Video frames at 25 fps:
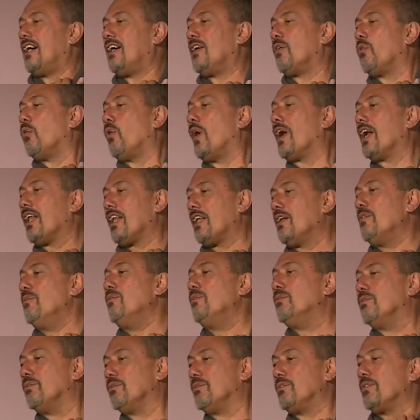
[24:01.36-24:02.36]
One of
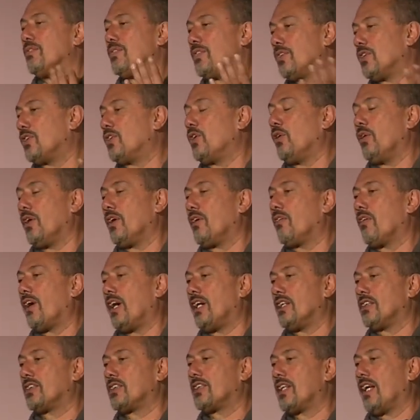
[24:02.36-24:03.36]
them doing
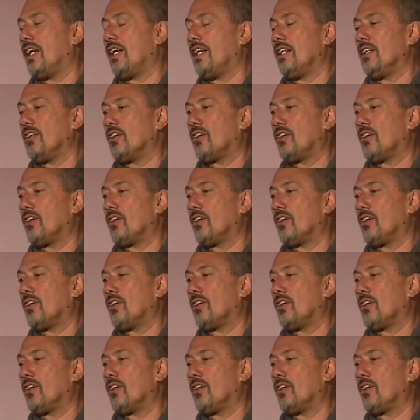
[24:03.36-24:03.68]
great, stayed in